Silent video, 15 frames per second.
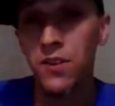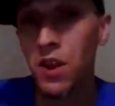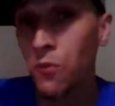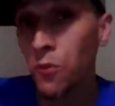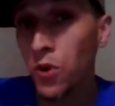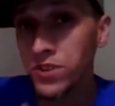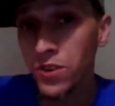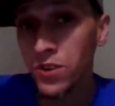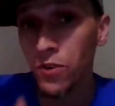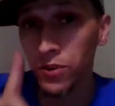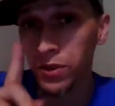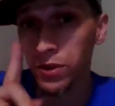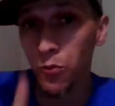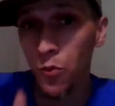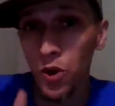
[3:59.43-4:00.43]
wasn't
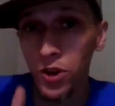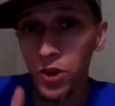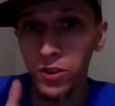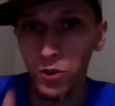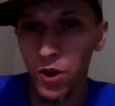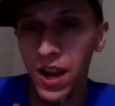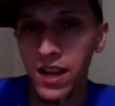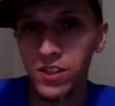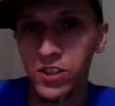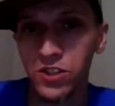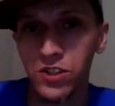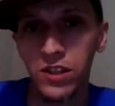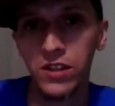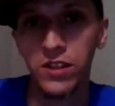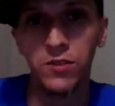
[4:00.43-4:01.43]
only one
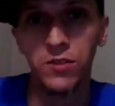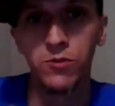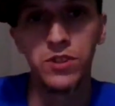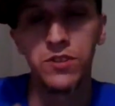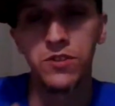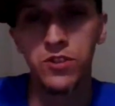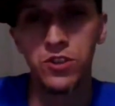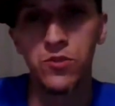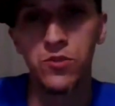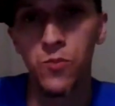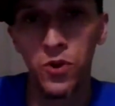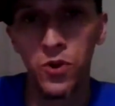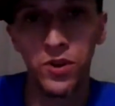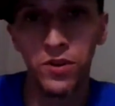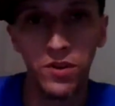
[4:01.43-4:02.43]
crash scene. It wasn't
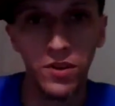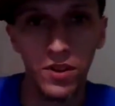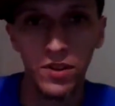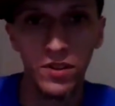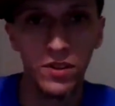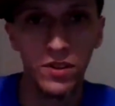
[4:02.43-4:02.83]
just one